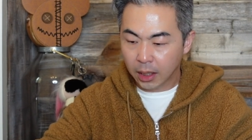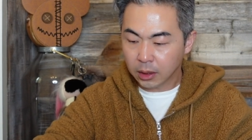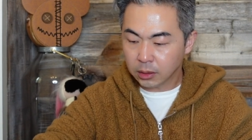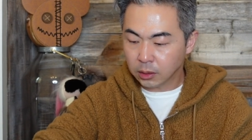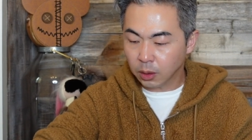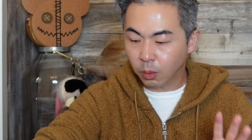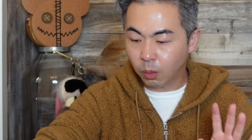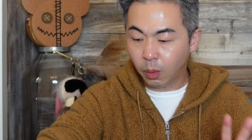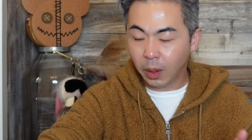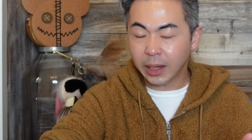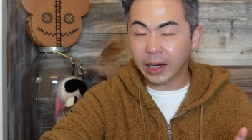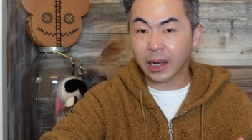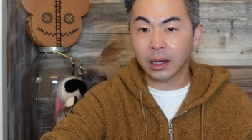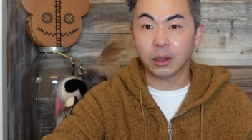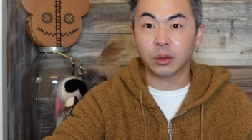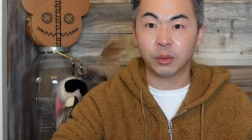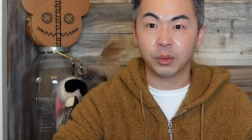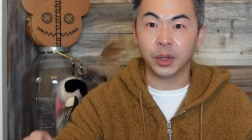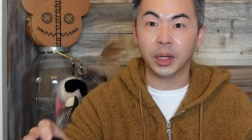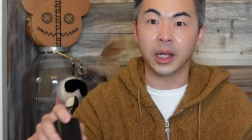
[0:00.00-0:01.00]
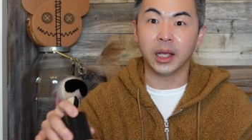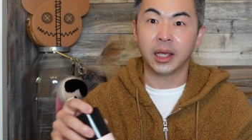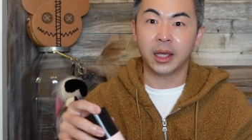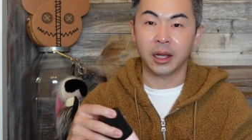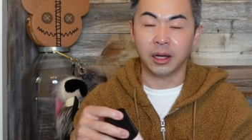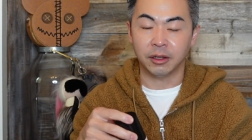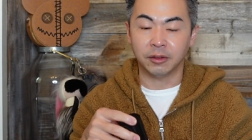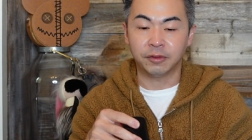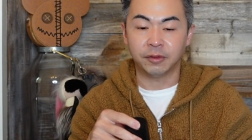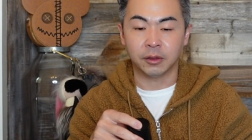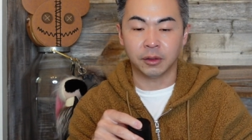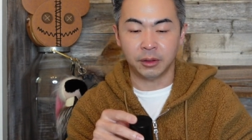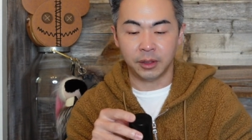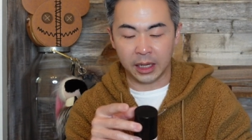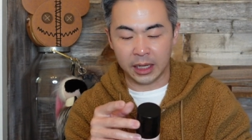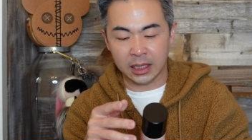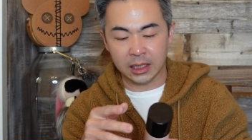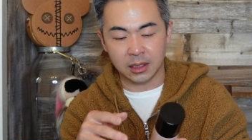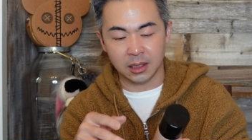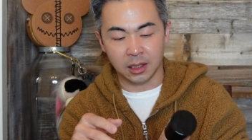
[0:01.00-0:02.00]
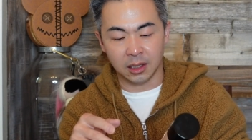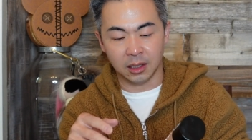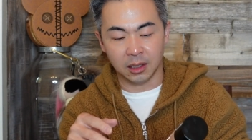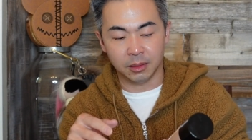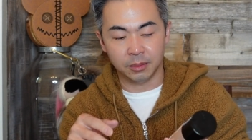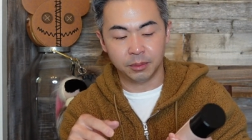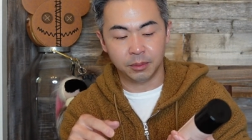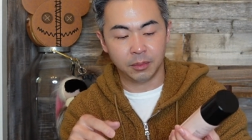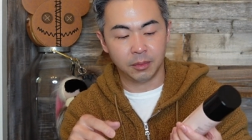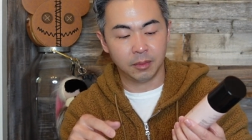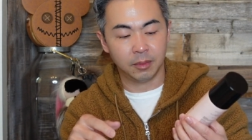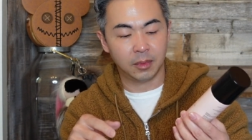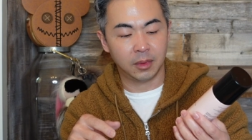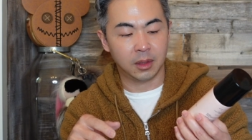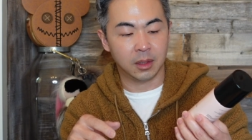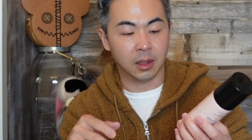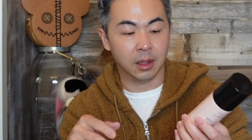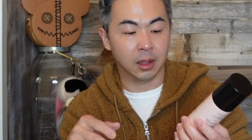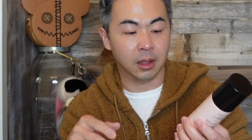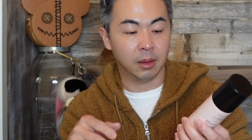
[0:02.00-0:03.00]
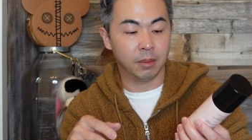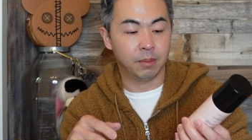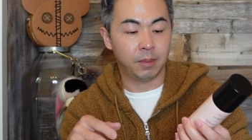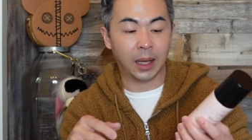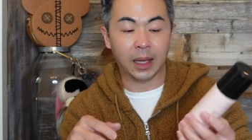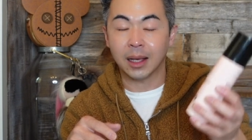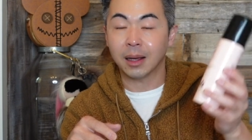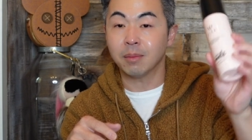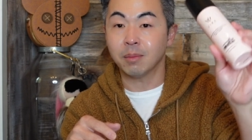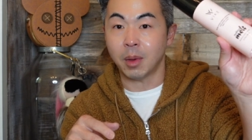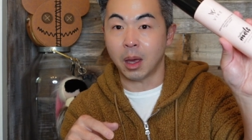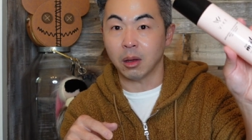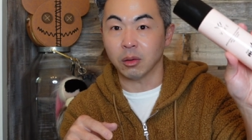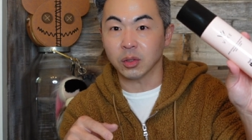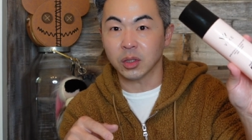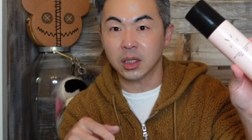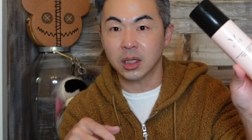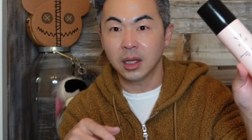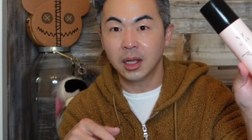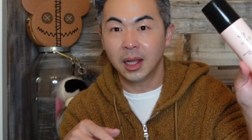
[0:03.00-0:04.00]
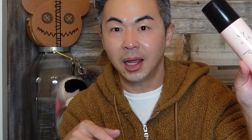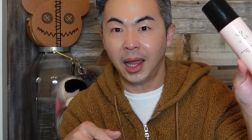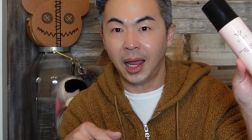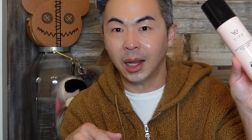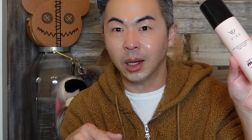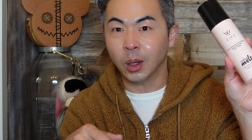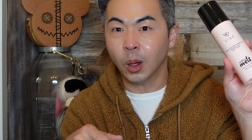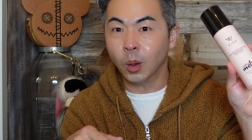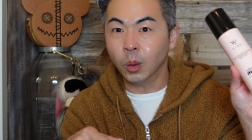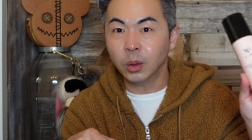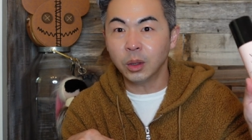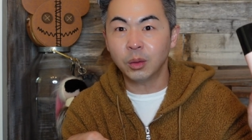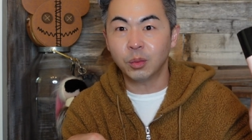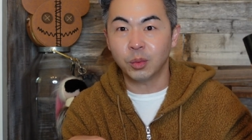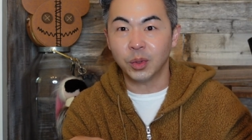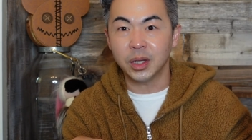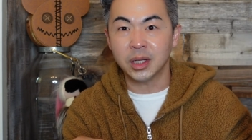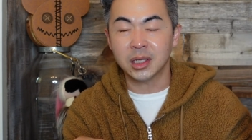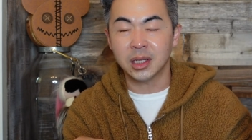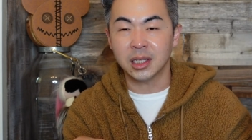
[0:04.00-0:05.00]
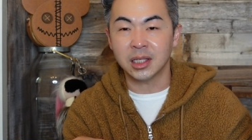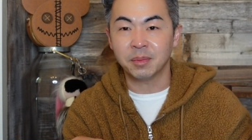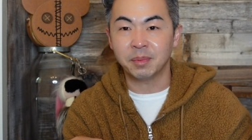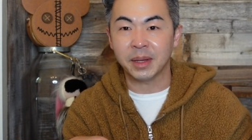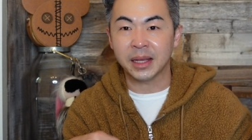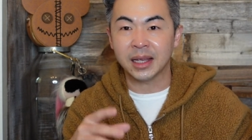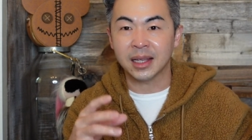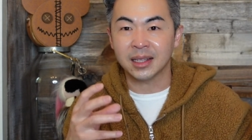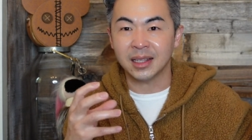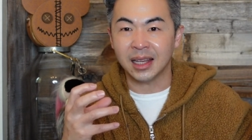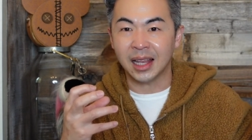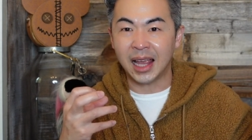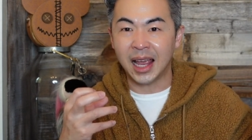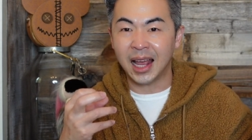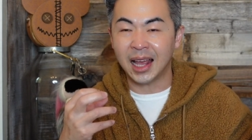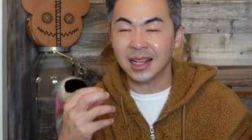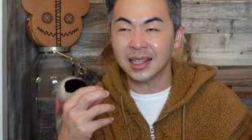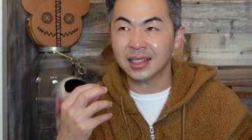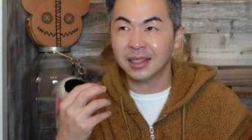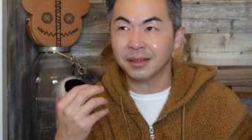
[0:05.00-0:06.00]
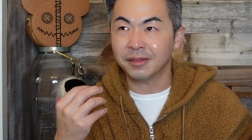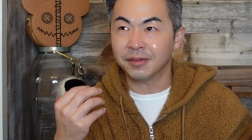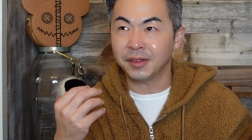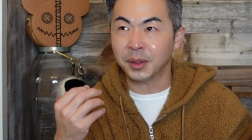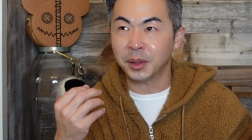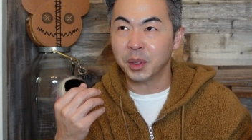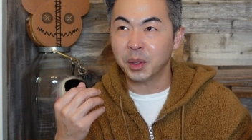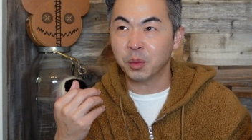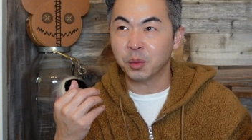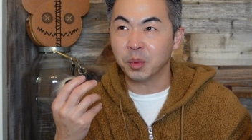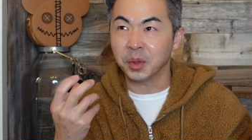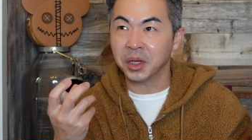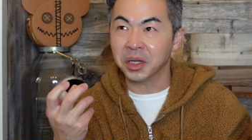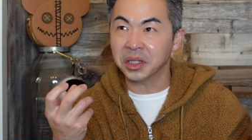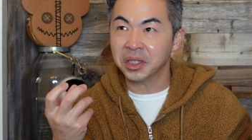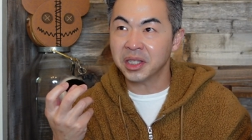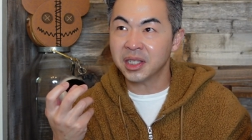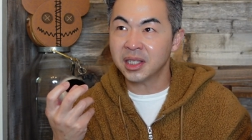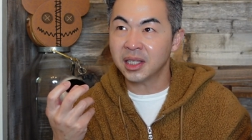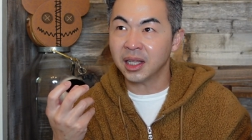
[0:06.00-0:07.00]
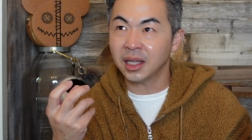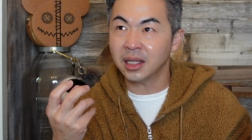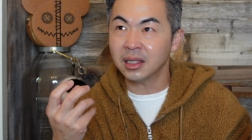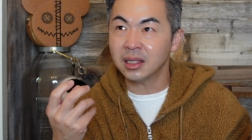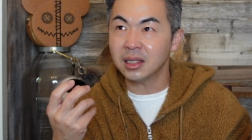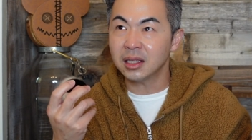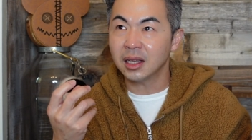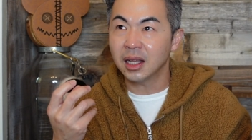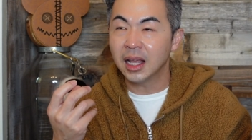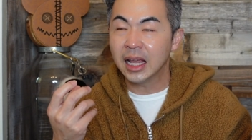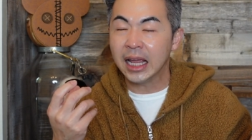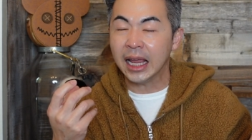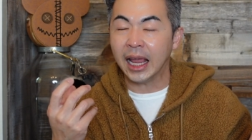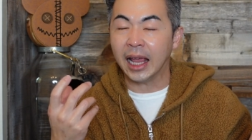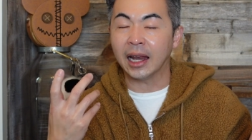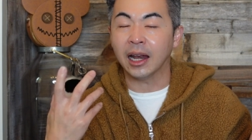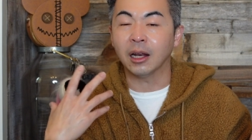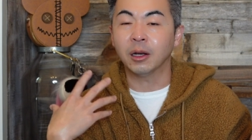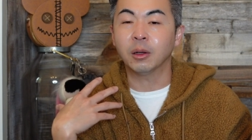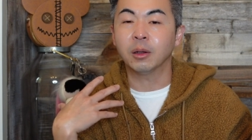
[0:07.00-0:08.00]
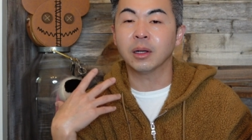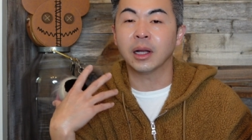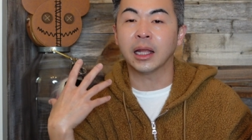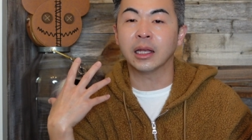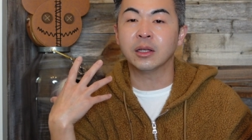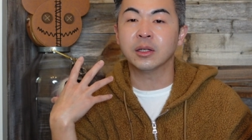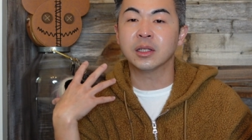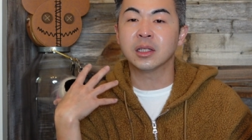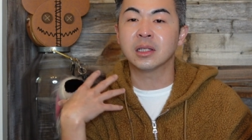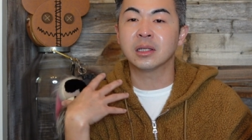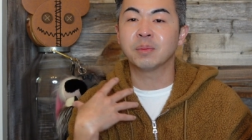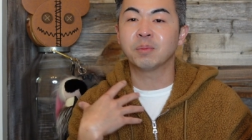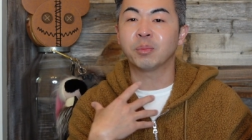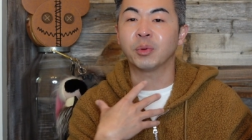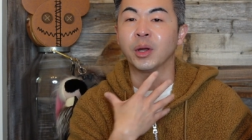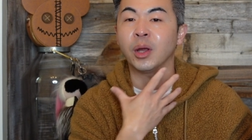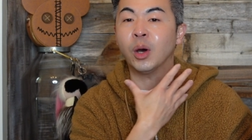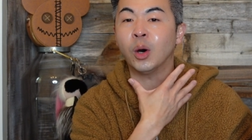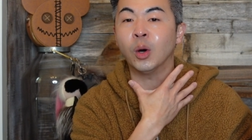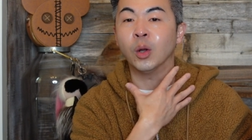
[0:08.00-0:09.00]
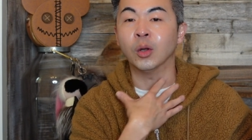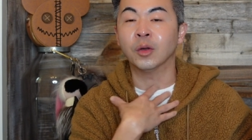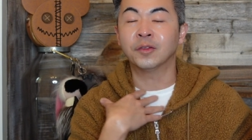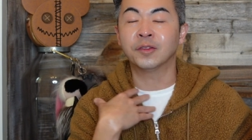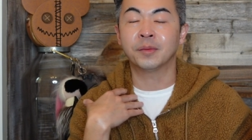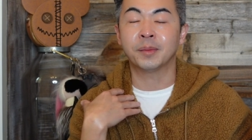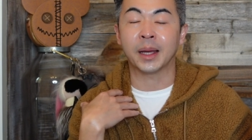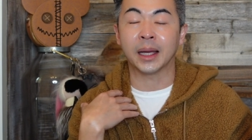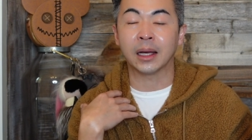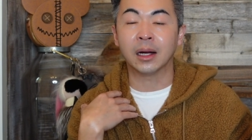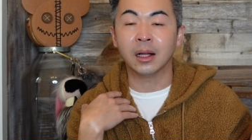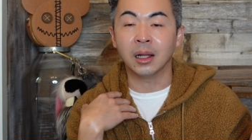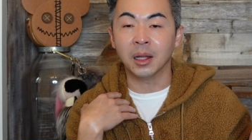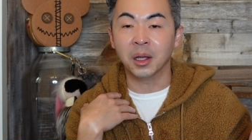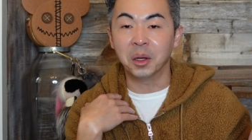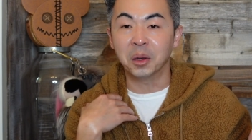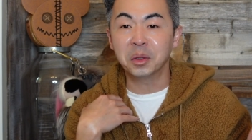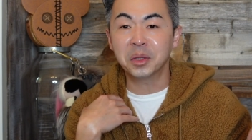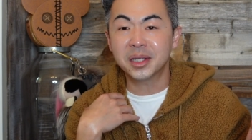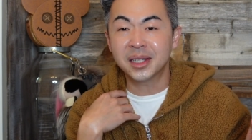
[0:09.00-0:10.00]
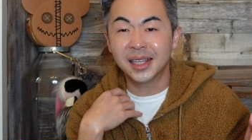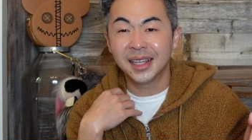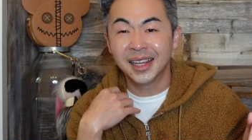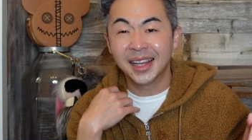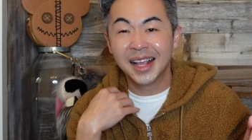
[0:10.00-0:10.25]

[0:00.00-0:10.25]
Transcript: the one I don't really care for is uh, the makeup melt. And the only reason is because it has a very weird scent and I don't like to spread all over my clothes.